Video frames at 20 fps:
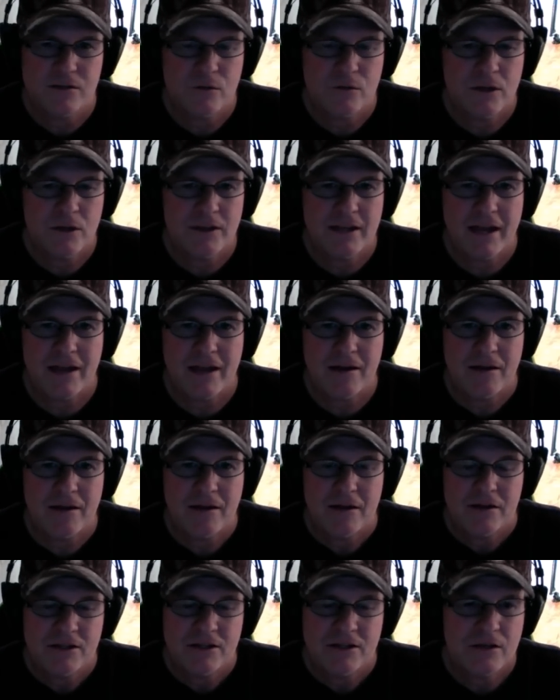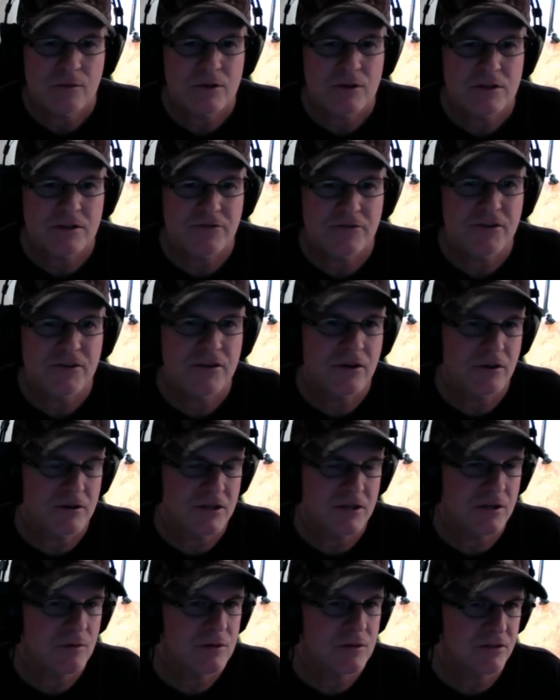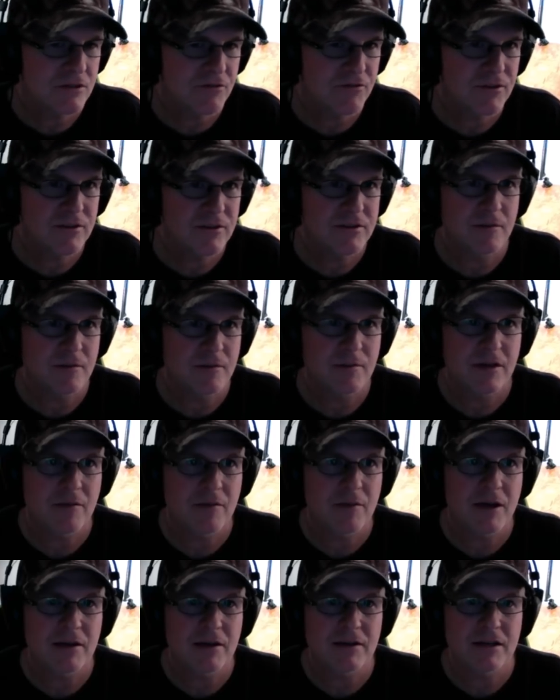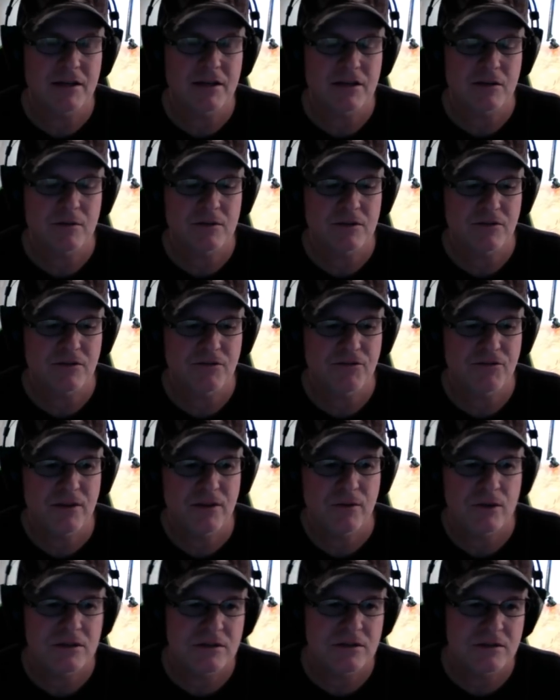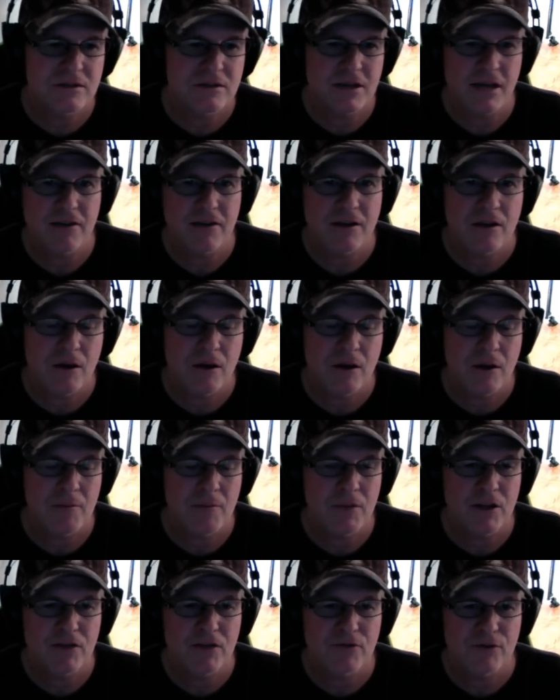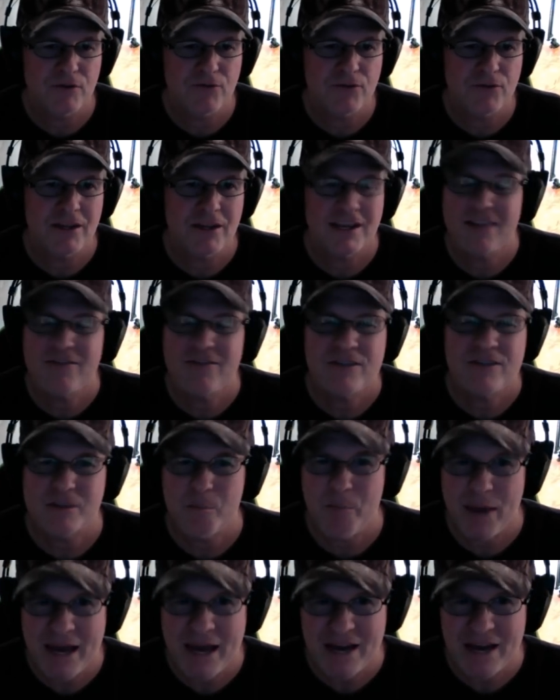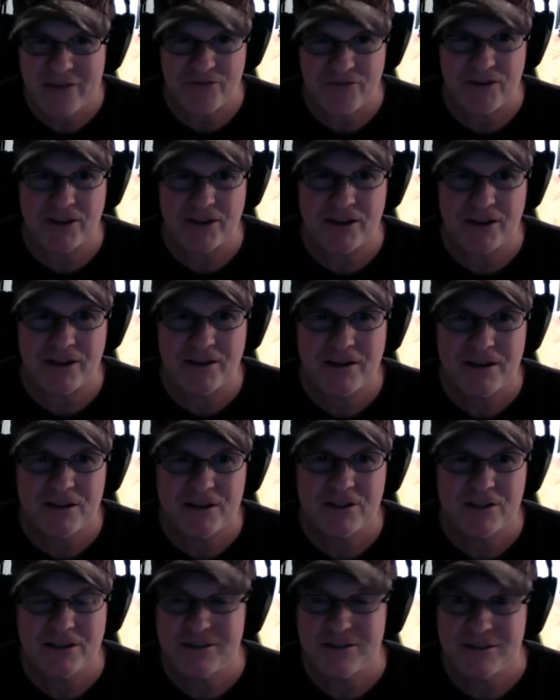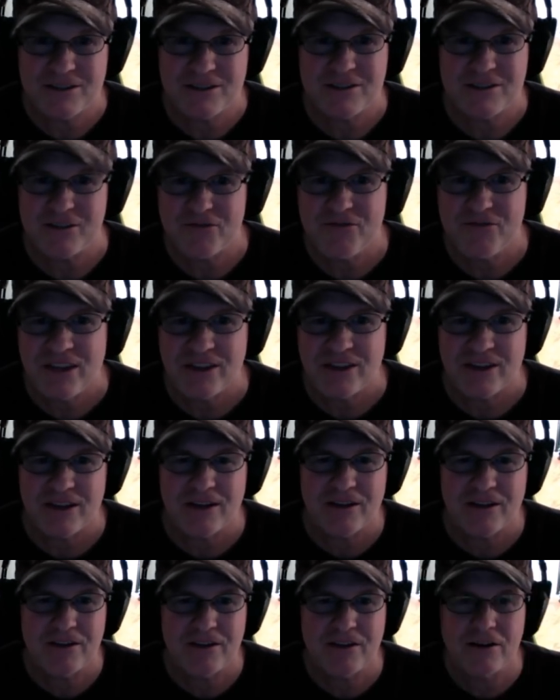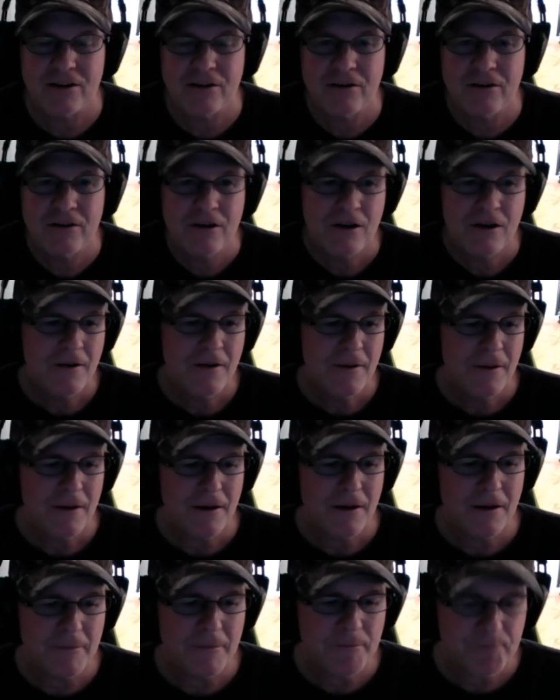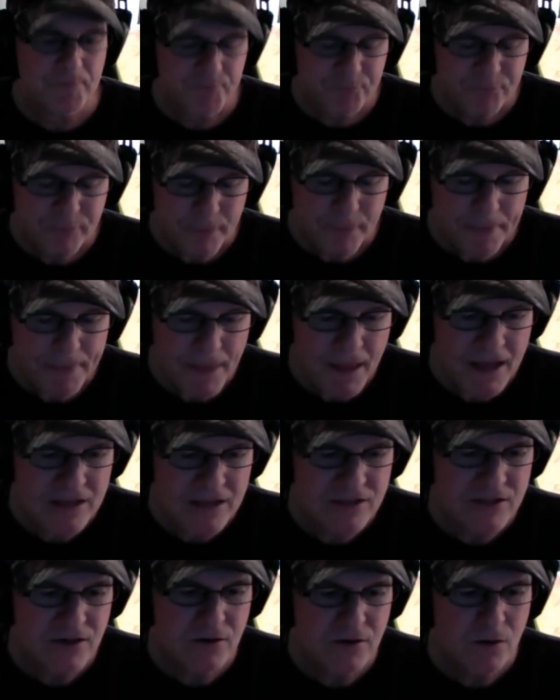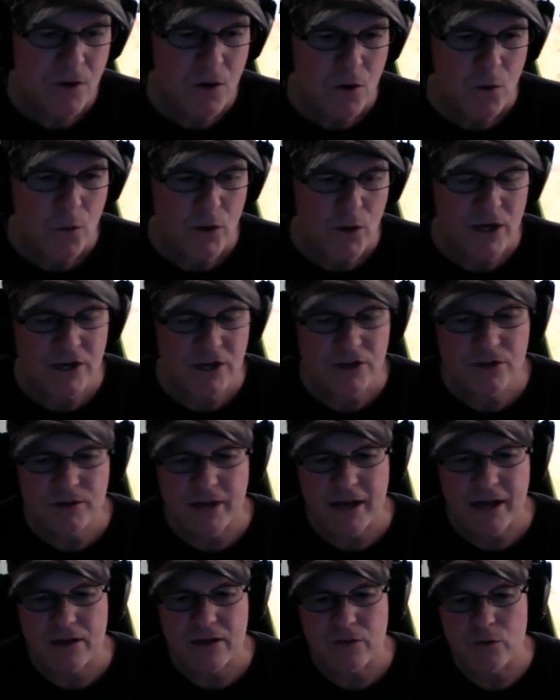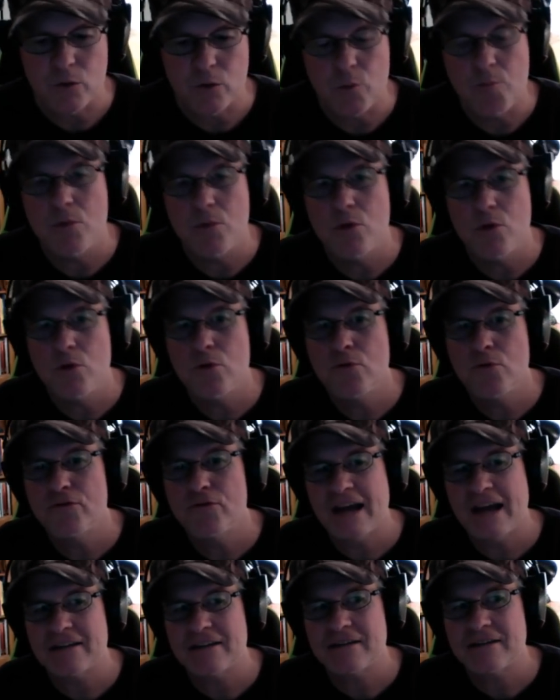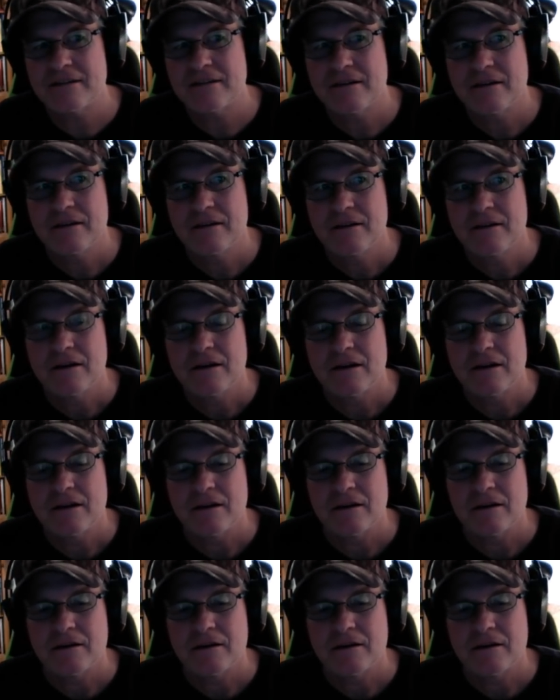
A woman doesn't want that. She wants to feel something about that. She wants to feel what's this guy, you know, I'm looking for a feeling. Even if it's a bad feeling, it's as long as it's a feeling, you know? And so when you do that, you remove that,